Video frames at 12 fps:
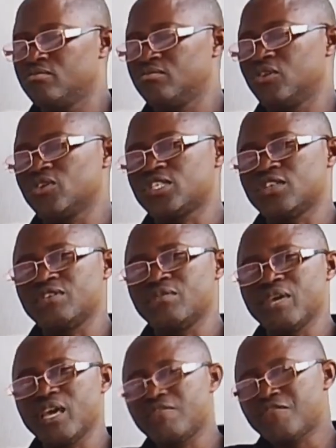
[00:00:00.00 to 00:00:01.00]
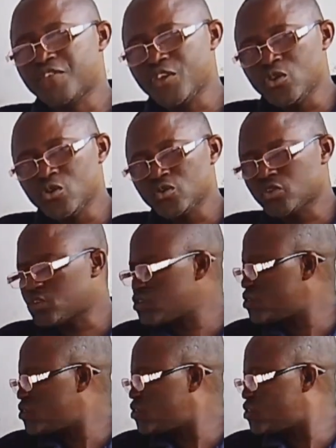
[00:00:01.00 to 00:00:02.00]
But if the main
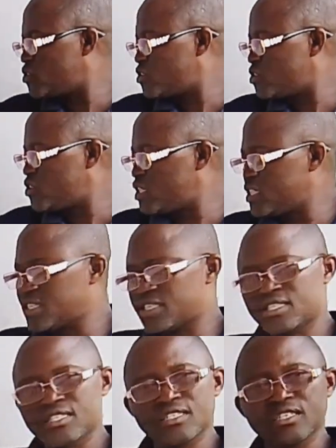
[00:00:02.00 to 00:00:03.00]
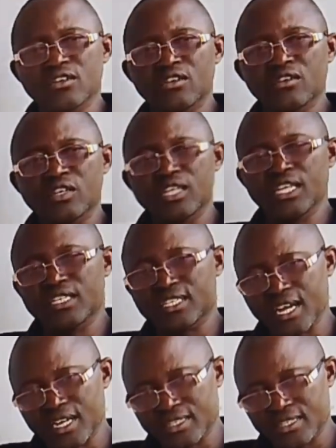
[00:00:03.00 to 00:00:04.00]
fuse is
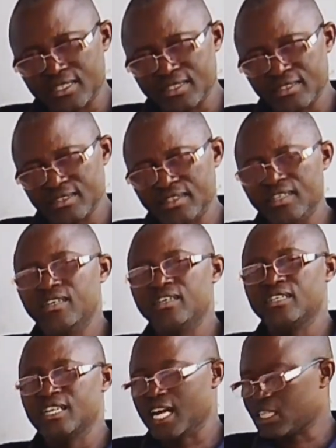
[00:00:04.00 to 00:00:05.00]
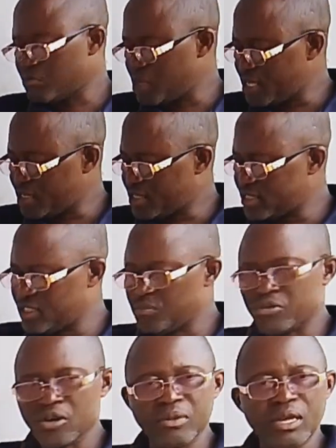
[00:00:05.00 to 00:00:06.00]
intact, that means the
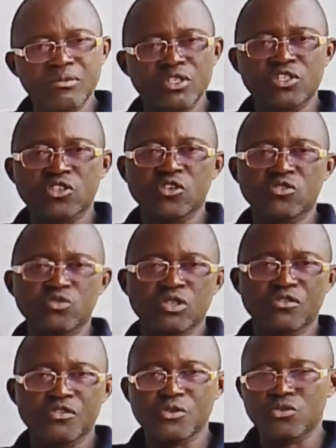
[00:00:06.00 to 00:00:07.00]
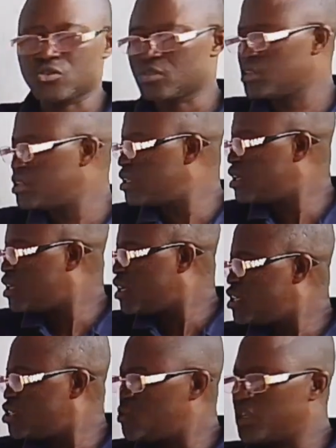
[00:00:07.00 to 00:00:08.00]
problem is not with fuse.
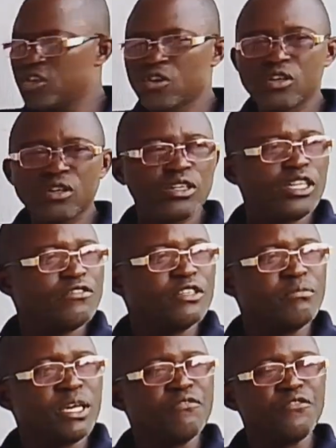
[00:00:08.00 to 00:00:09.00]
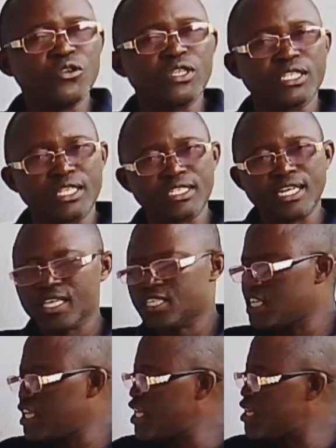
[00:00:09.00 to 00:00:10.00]
We know if the main fuse is
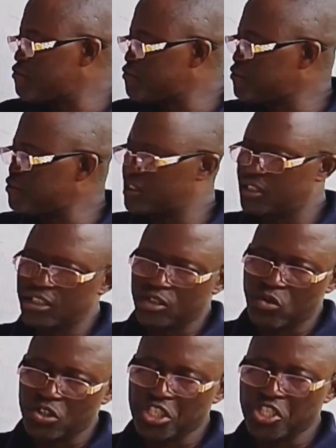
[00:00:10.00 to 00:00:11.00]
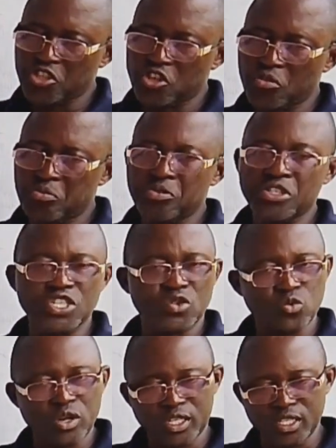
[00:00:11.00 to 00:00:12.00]
intact if the washing tub is
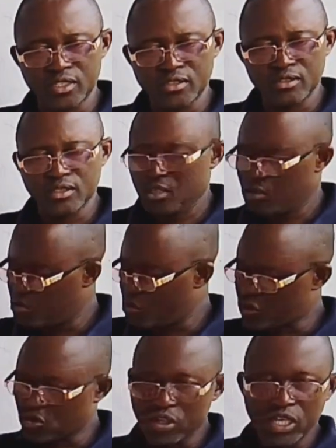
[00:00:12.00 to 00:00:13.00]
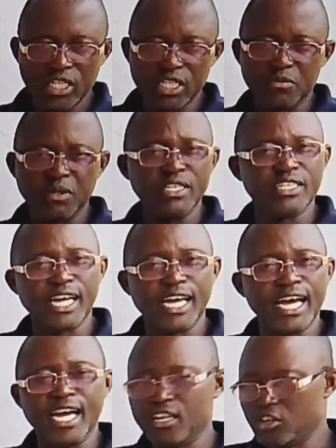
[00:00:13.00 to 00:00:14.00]
working, but only the spin
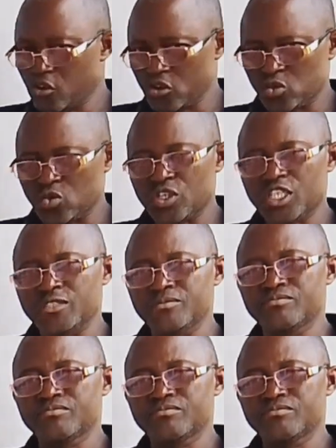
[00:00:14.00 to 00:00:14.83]
dryer not working.